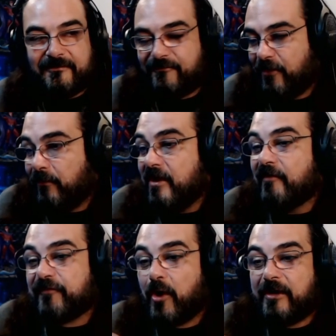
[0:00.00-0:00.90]
So
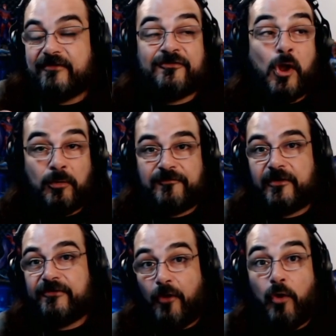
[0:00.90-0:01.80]
Florida is known
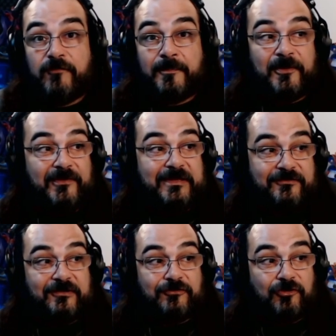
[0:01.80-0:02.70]
for its over
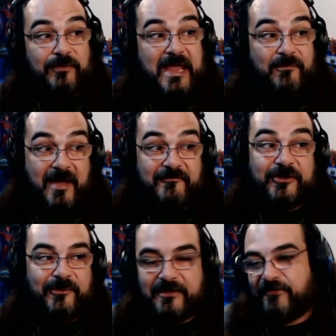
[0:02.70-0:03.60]
policing to create
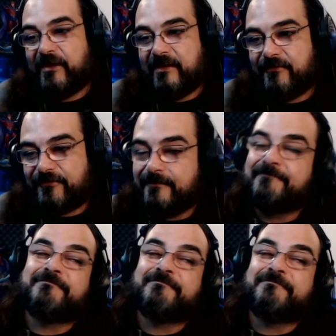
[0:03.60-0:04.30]
revenue as it is.